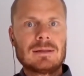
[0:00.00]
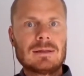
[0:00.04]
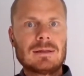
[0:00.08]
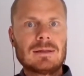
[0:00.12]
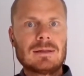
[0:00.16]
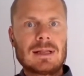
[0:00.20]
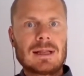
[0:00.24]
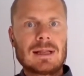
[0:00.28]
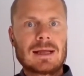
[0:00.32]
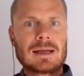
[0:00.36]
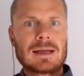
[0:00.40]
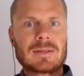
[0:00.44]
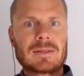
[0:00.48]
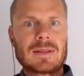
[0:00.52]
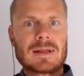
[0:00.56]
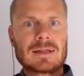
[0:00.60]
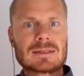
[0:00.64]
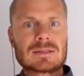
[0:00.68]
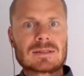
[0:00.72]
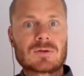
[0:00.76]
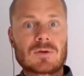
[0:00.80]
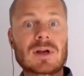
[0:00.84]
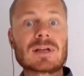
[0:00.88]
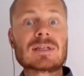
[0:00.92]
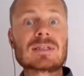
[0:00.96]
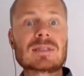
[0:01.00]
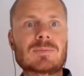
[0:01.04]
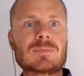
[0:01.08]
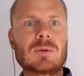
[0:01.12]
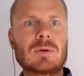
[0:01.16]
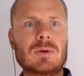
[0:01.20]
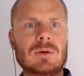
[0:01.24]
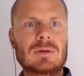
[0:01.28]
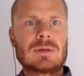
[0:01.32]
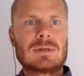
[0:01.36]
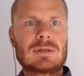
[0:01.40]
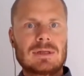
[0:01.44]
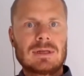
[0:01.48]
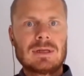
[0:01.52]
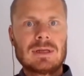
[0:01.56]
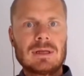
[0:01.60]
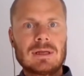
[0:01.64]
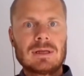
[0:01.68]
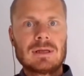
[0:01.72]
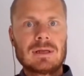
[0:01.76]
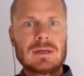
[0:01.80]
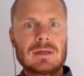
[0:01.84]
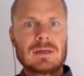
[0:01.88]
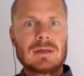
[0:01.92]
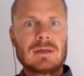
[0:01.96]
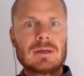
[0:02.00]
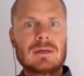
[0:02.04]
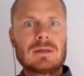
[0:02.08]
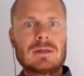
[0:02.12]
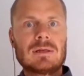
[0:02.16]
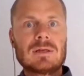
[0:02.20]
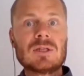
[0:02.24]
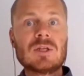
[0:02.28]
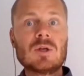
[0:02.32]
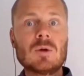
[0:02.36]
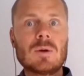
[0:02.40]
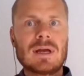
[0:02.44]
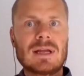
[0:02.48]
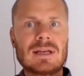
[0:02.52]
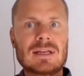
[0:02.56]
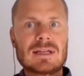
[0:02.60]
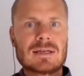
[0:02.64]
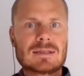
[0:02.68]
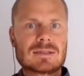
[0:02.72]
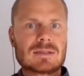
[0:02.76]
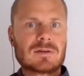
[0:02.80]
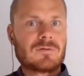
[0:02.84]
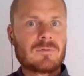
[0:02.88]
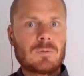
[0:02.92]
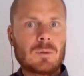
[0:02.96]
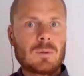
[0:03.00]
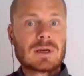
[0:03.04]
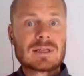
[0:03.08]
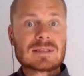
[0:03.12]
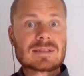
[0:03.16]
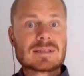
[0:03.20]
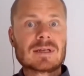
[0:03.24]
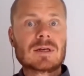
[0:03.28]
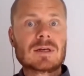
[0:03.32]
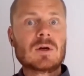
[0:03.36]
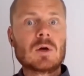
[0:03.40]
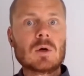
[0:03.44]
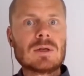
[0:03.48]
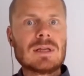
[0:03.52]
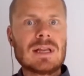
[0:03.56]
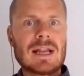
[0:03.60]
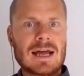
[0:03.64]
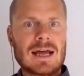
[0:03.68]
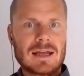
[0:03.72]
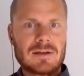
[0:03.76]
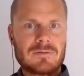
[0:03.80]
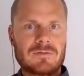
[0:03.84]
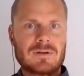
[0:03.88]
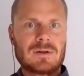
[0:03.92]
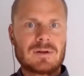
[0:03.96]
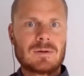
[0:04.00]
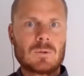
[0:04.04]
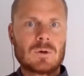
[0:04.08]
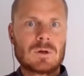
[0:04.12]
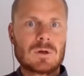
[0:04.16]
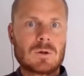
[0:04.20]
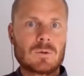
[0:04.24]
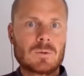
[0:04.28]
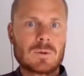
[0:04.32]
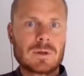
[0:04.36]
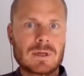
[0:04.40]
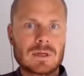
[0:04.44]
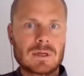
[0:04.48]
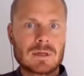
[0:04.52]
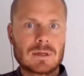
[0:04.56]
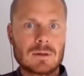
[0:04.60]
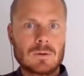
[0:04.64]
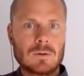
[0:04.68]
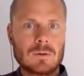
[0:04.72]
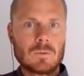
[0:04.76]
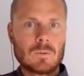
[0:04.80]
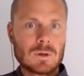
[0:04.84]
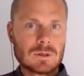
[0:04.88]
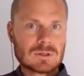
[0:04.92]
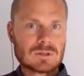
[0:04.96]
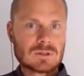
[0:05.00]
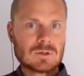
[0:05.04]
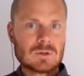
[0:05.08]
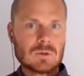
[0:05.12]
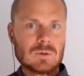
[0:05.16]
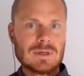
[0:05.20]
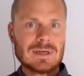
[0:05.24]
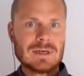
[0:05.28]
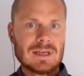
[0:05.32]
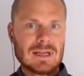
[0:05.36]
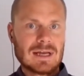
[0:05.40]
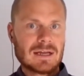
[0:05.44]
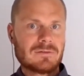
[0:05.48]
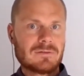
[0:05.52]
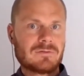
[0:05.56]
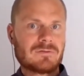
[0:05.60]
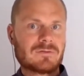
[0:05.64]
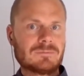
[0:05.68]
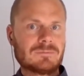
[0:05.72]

like that transport new ideas of what is a good life and what do we want to do in life.